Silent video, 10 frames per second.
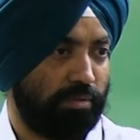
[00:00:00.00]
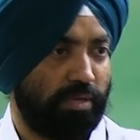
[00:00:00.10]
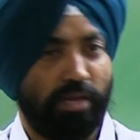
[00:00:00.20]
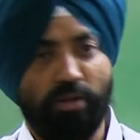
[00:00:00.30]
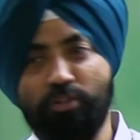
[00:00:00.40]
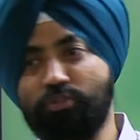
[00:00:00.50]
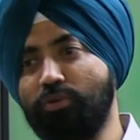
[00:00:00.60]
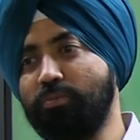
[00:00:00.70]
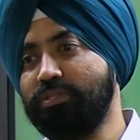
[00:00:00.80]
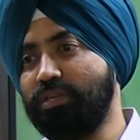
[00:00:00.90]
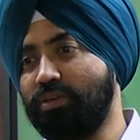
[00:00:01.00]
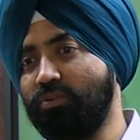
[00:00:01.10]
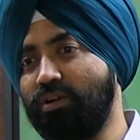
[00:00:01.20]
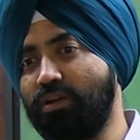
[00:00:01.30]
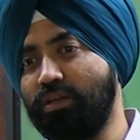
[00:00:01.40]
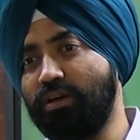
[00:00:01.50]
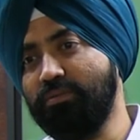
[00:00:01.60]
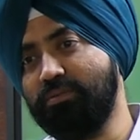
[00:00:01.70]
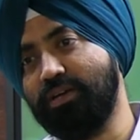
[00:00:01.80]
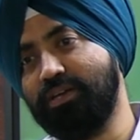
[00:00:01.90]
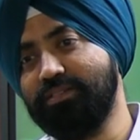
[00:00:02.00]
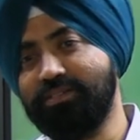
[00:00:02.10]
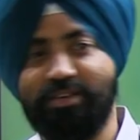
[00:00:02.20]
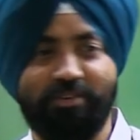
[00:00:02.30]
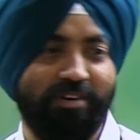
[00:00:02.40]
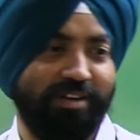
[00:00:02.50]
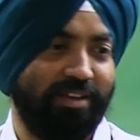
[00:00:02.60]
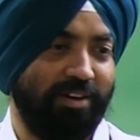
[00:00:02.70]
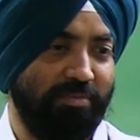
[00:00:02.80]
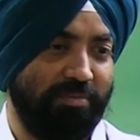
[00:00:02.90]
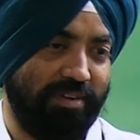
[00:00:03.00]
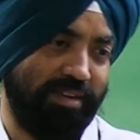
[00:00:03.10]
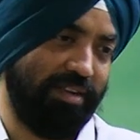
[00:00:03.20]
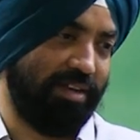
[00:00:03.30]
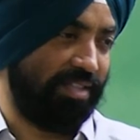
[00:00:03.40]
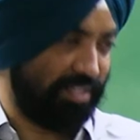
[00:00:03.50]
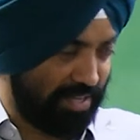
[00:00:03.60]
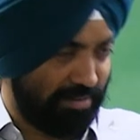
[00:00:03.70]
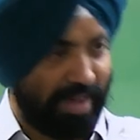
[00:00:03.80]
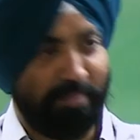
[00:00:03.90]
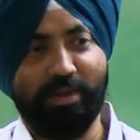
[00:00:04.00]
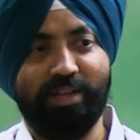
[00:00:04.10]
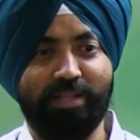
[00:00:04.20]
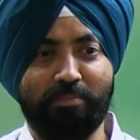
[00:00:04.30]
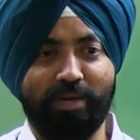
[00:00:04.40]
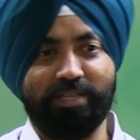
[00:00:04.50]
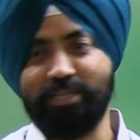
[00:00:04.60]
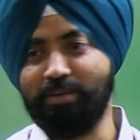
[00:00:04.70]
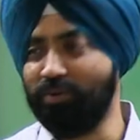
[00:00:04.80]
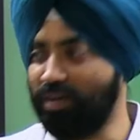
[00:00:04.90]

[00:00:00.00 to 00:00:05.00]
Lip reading: can also be security of, against security of India. These have happened in the past. I am